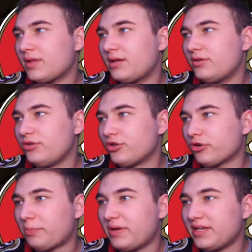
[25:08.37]

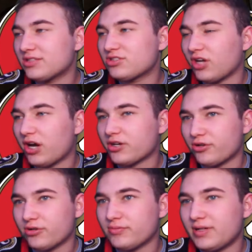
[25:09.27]
European
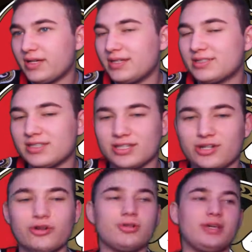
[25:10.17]
soccer is
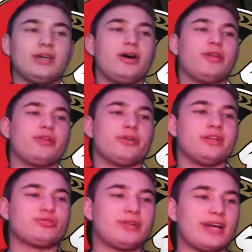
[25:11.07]
currently on their
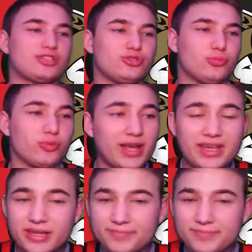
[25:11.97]
international break.